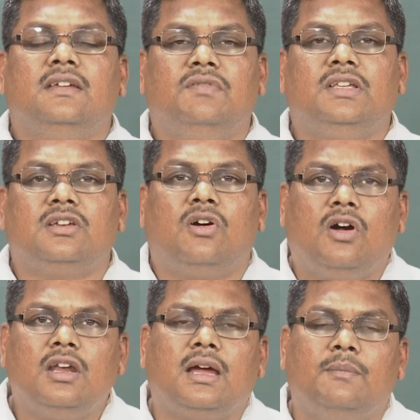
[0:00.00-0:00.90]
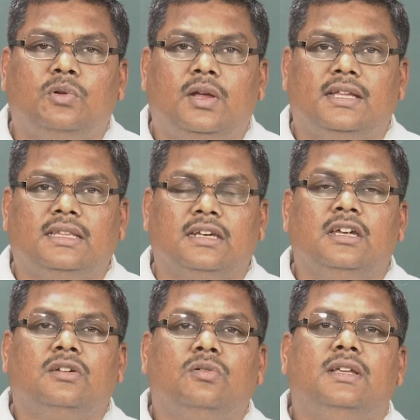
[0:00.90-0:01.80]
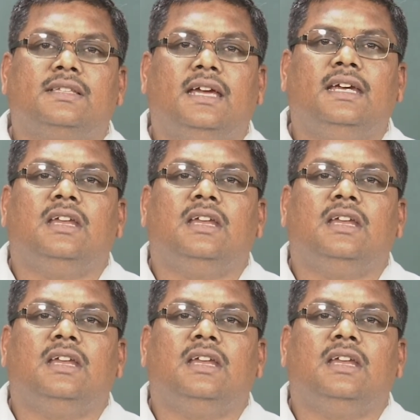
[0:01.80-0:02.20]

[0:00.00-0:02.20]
which all come together to decide